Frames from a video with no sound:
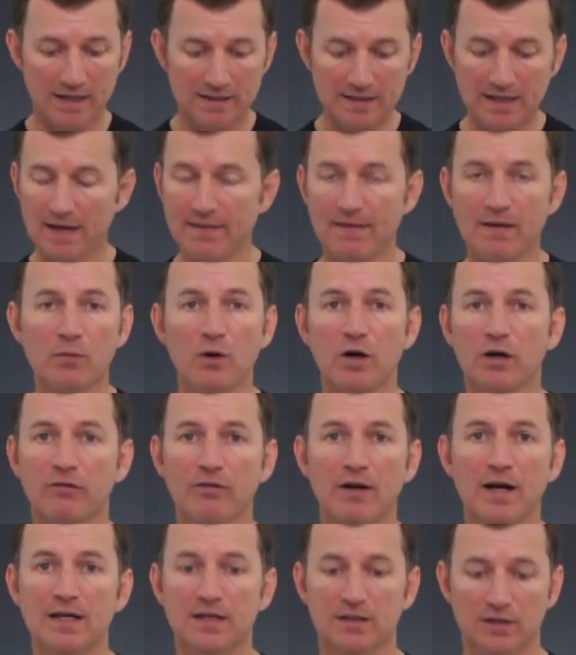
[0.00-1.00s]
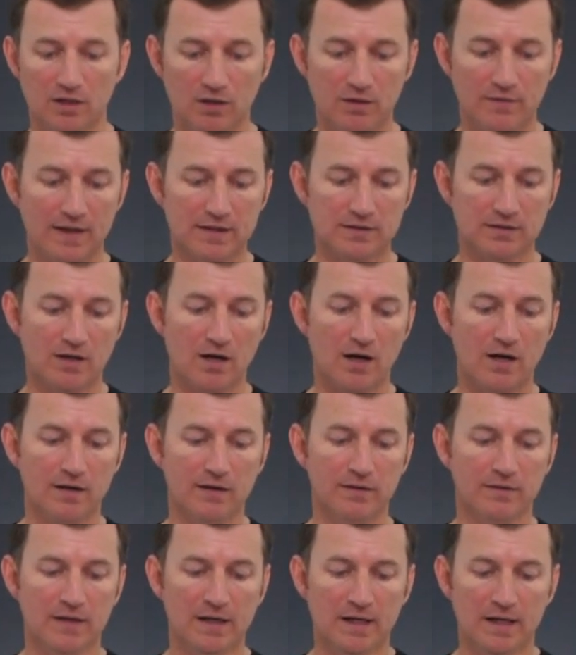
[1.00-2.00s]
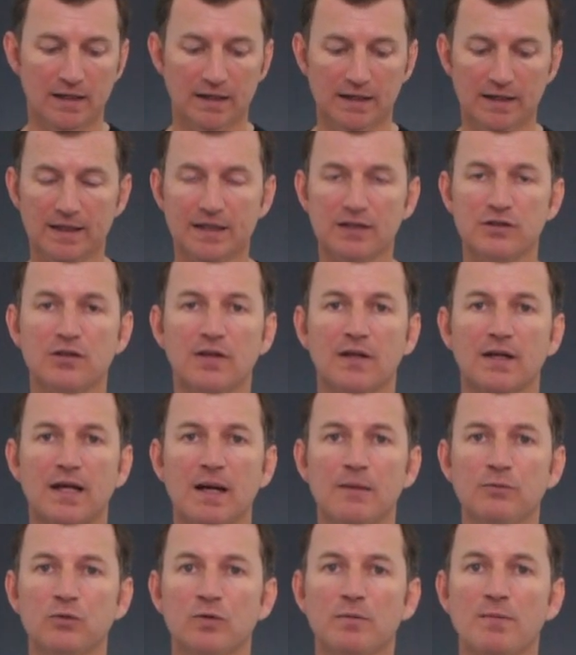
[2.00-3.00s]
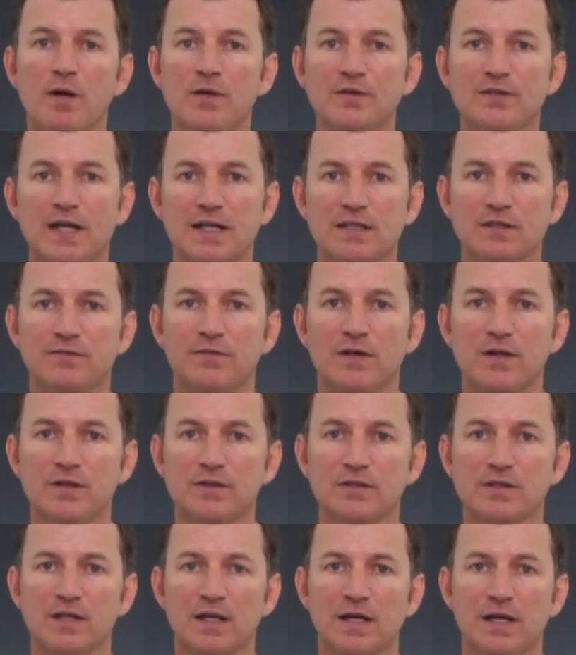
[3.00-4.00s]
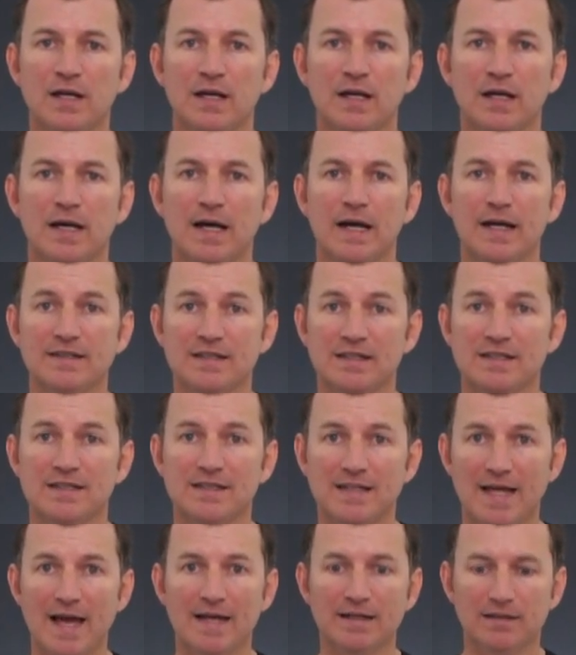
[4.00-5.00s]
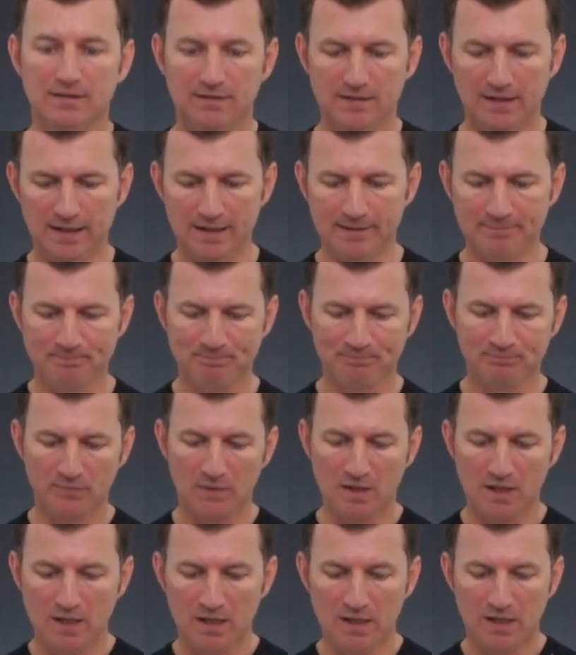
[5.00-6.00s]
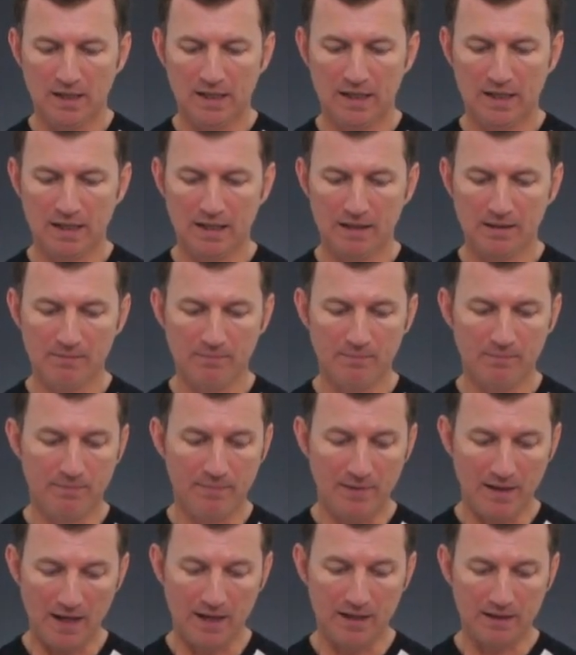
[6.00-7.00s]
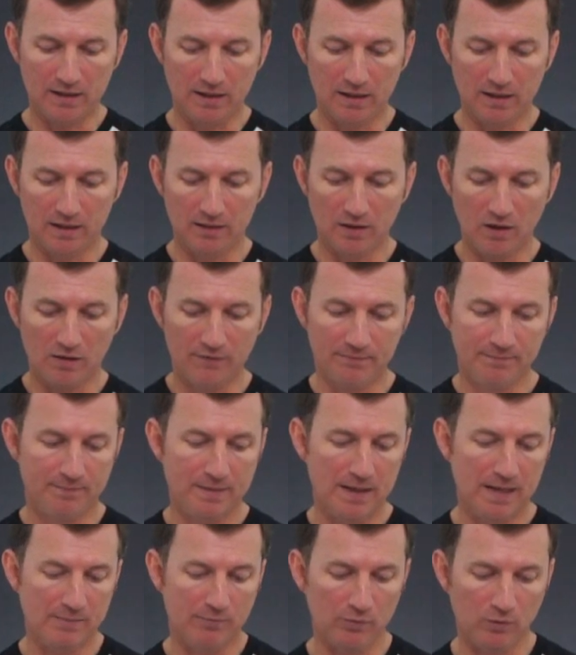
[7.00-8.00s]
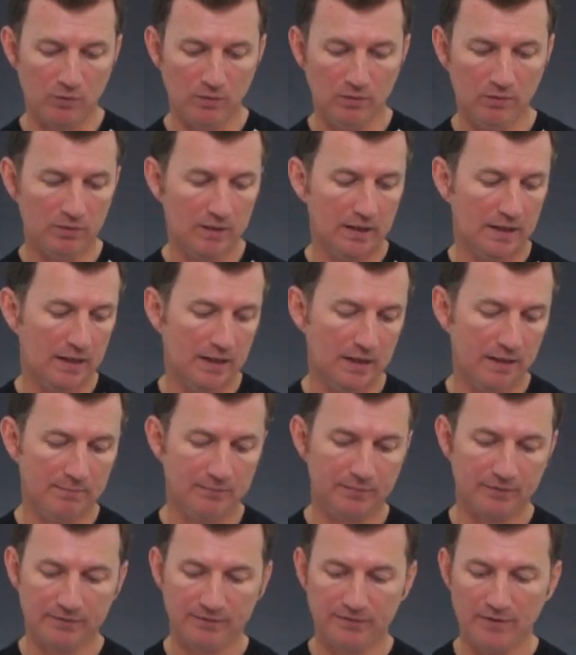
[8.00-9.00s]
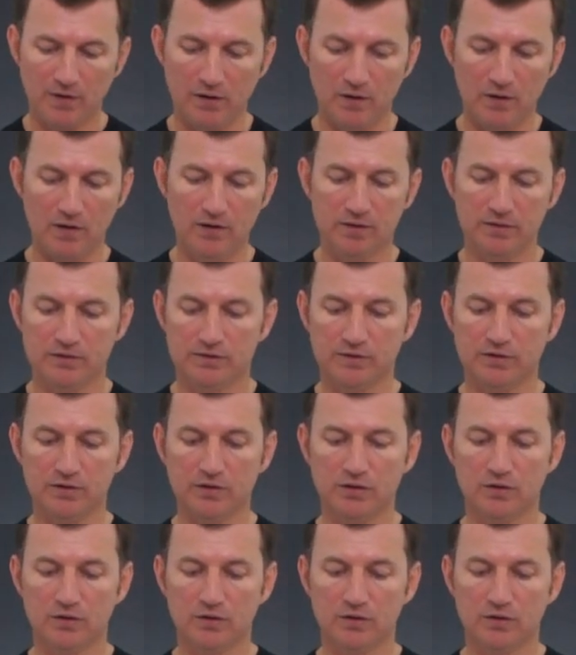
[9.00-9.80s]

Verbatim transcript: and yeah they work great you know that's the kind of ligature that comes with most saxophones as a standard thing uh, but a lot of people uh, prefer to